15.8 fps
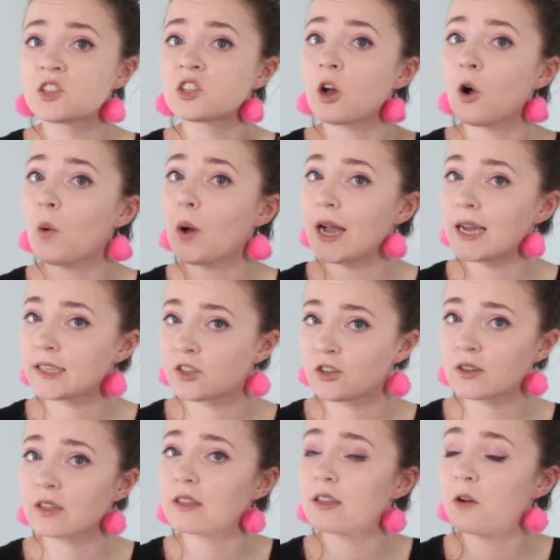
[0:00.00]
So I
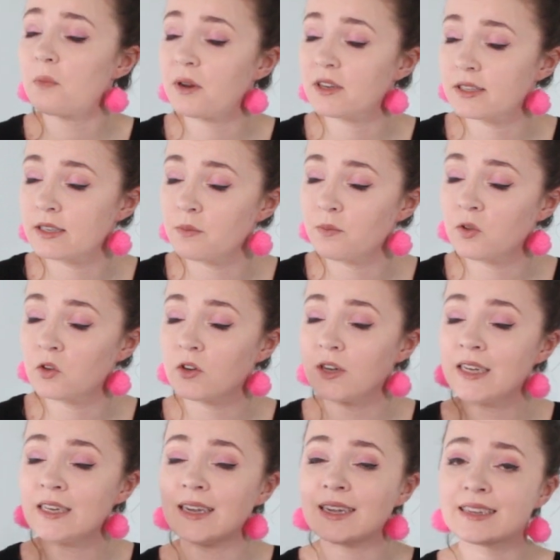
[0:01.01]
took a little bit of simple
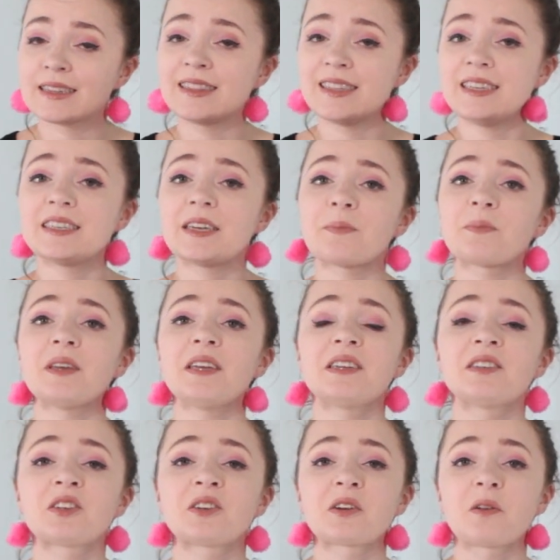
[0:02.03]
green and cleaned up the
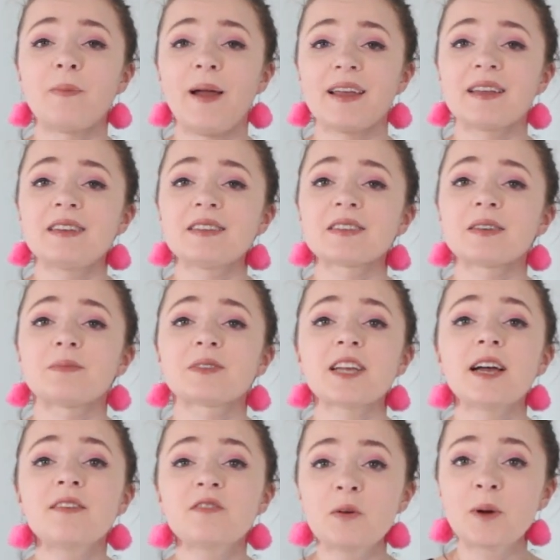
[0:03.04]
internal mechanisms
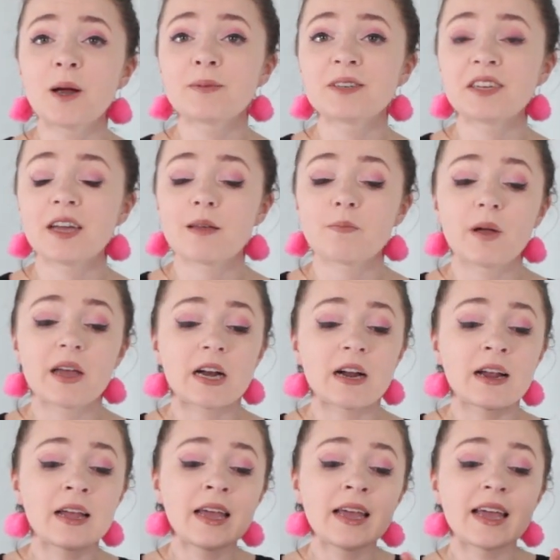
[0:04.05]
of the Barbie typewriter,